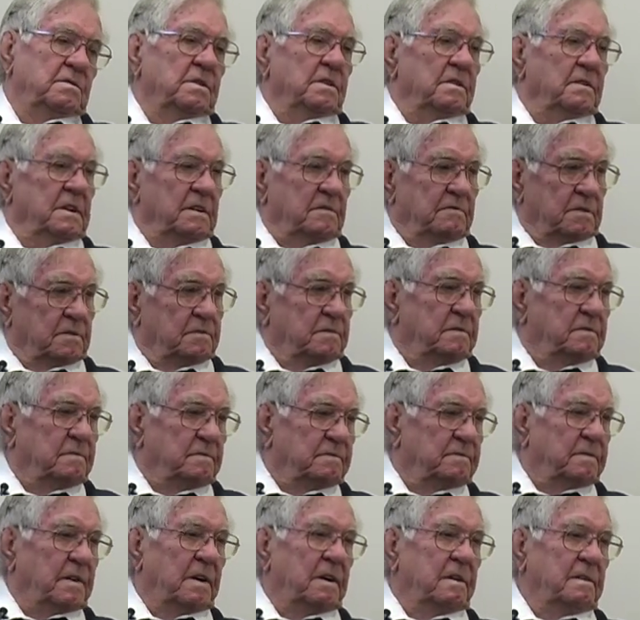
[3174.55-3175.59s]
you know, he was
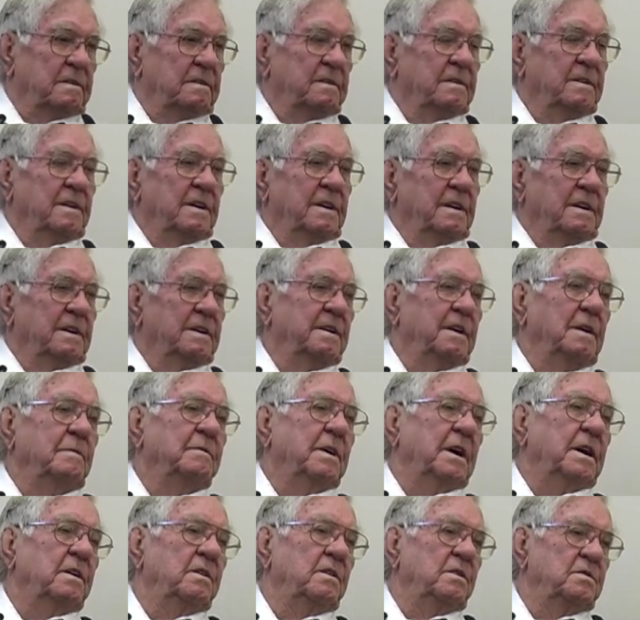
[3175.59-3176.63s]
fire, named
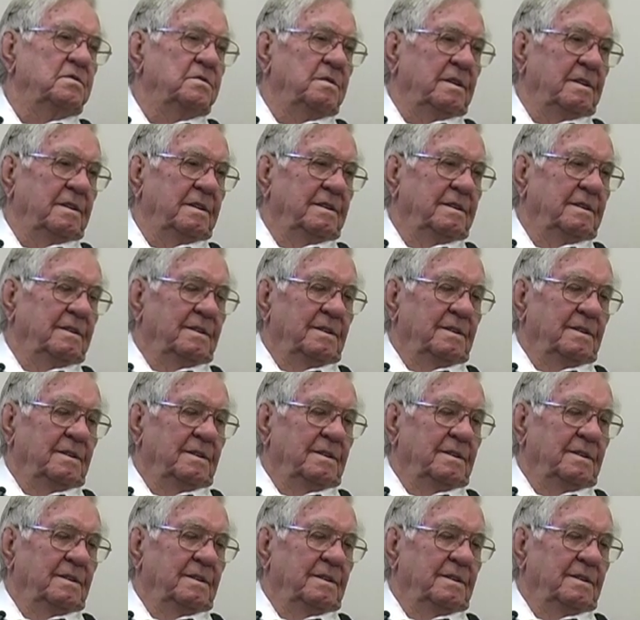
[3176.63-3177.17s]
Anderson.